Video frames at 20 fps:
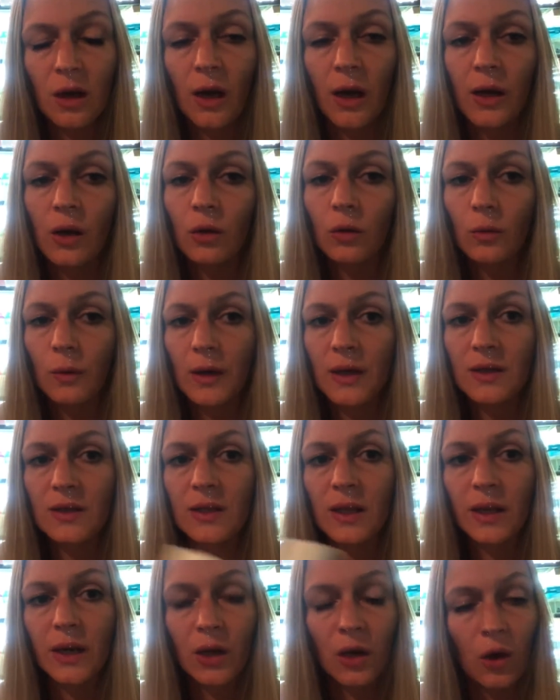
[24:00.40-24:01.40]
I always
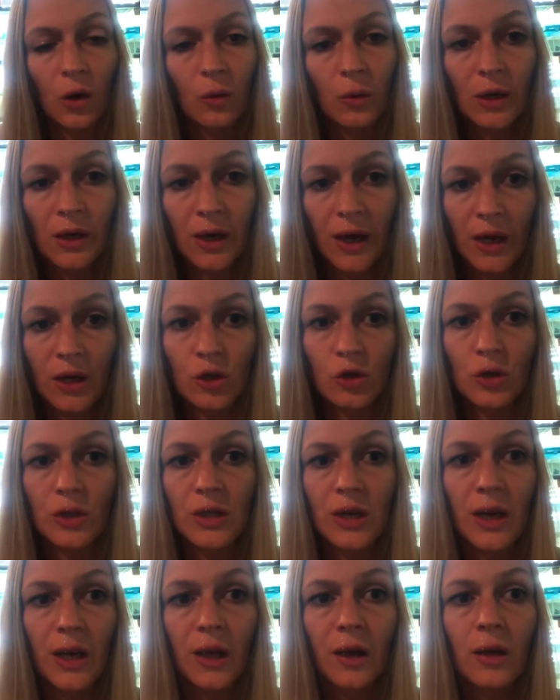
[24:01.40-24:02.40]
let it go an extra
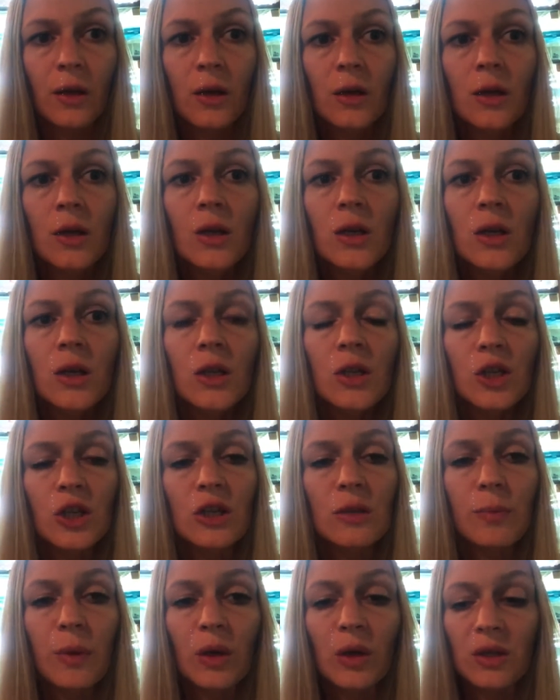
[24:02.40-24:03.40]
day,
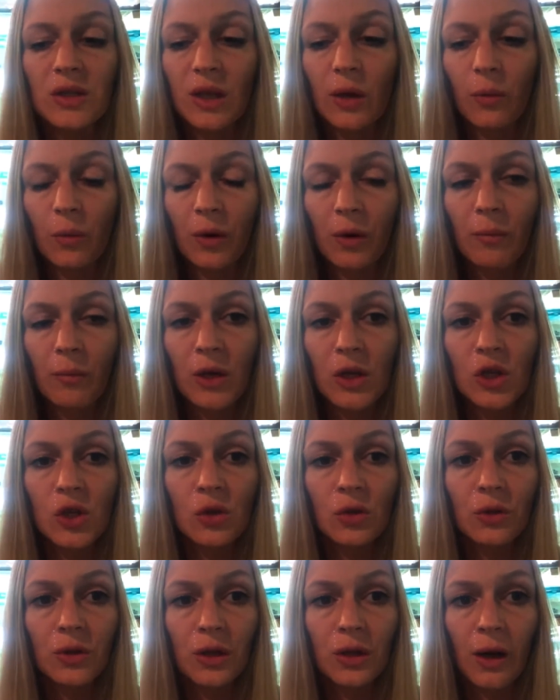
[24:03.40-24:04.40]
just because I want to make
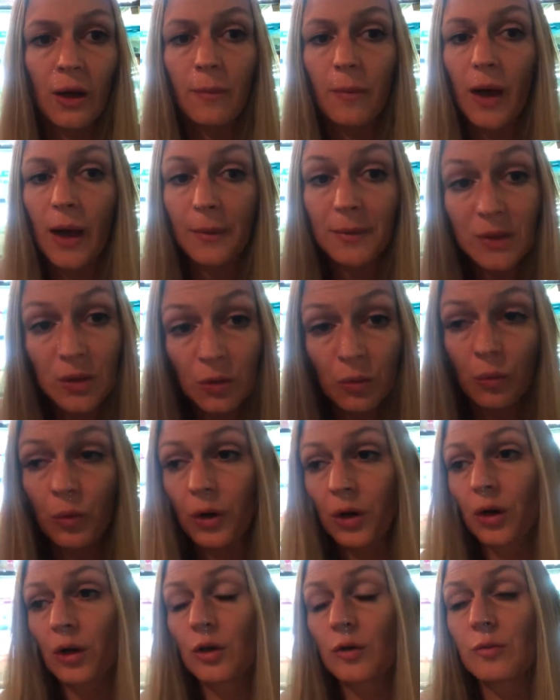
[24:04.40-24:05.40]
sure that I'm absolutely
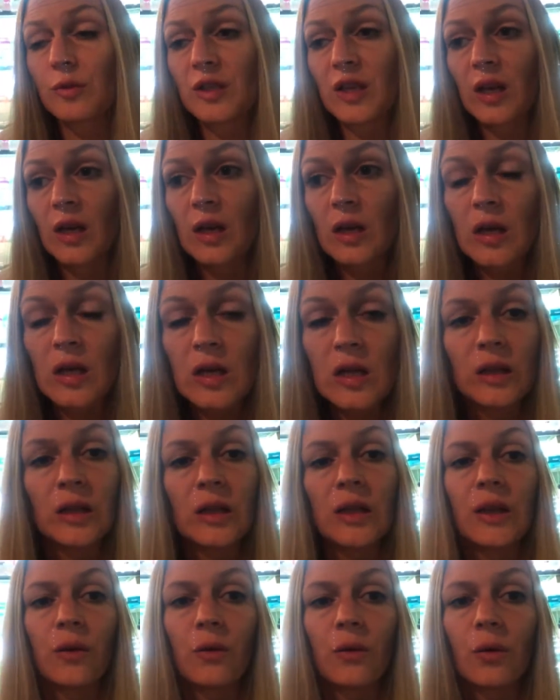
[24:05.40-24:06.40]
100%
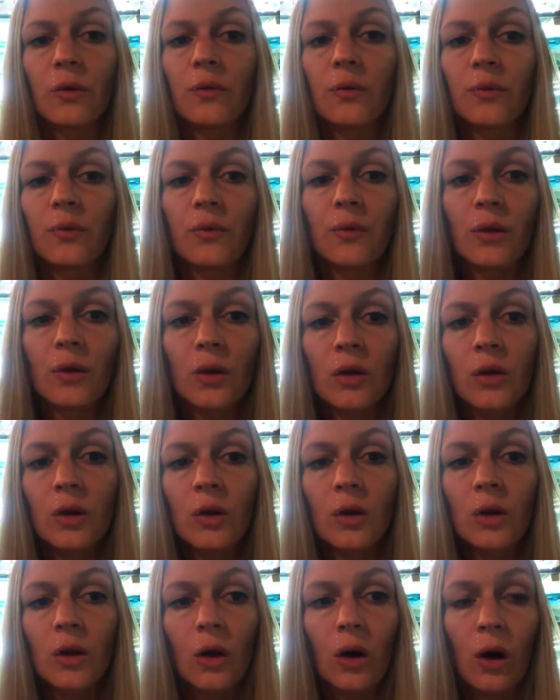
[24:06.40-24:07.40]
clear
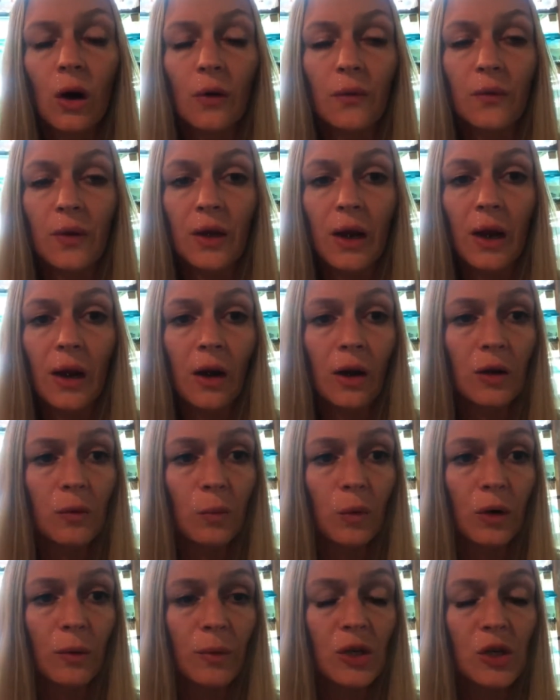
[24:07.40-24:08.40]
of it, and I
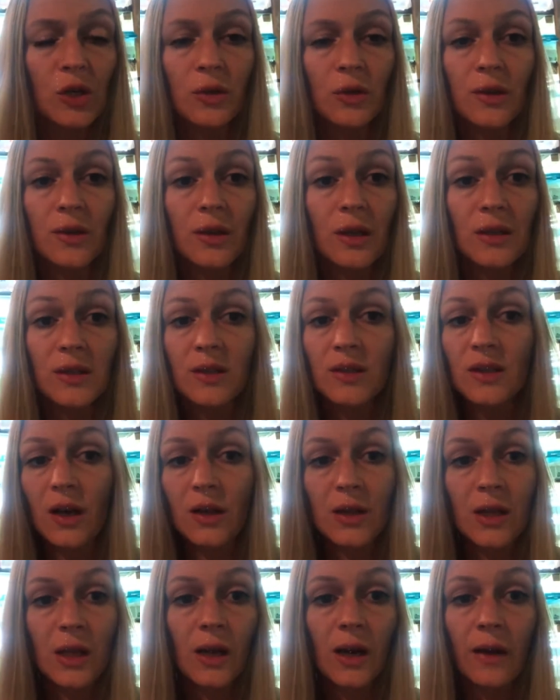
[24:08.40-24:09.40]
want to make sure that there's
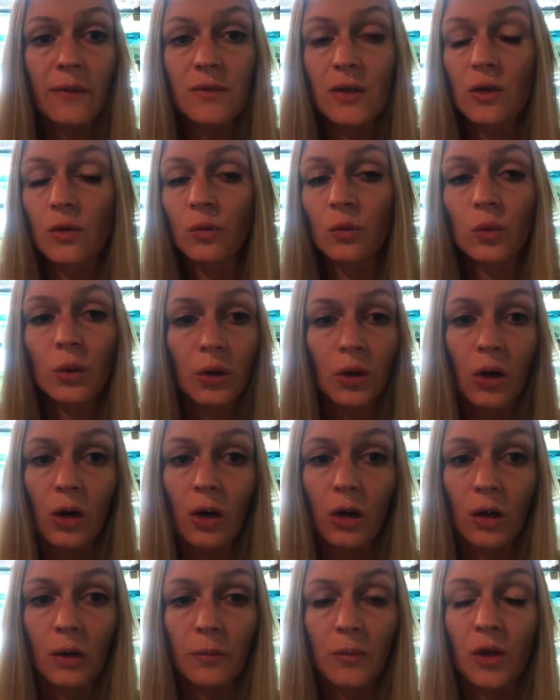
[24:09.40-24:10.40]
nothing left in the water
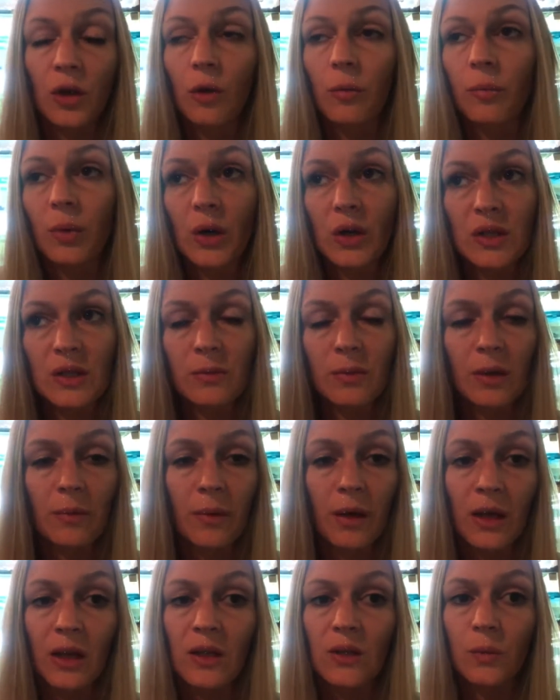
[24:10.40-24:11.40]
column that can possibly
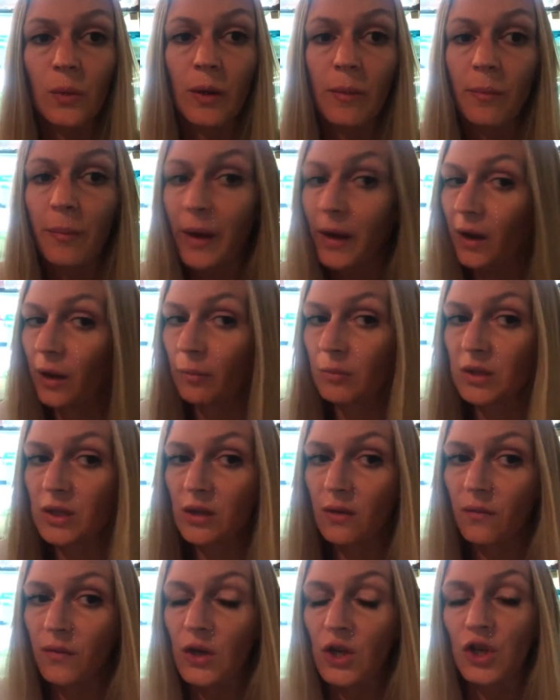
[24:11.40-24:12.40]
make its way back up to
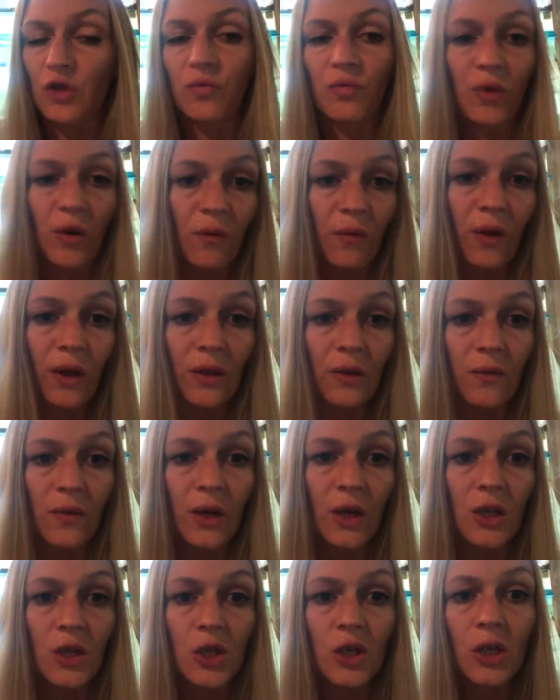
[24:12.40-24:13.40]
the fish and reinfect the
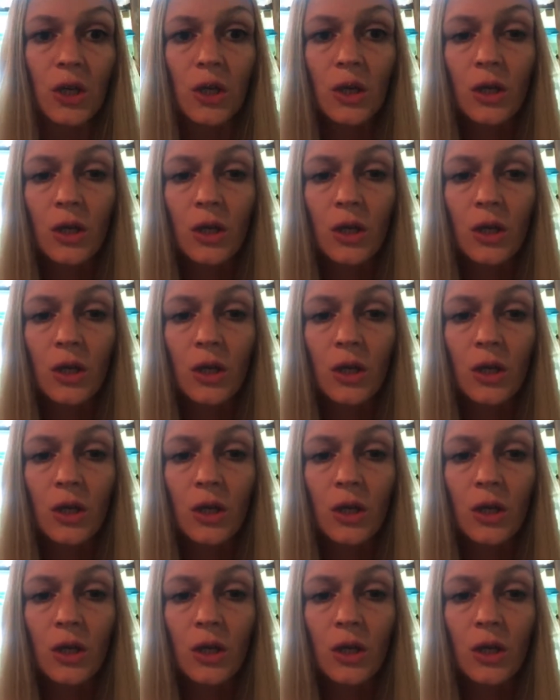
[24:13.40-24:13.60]
fish.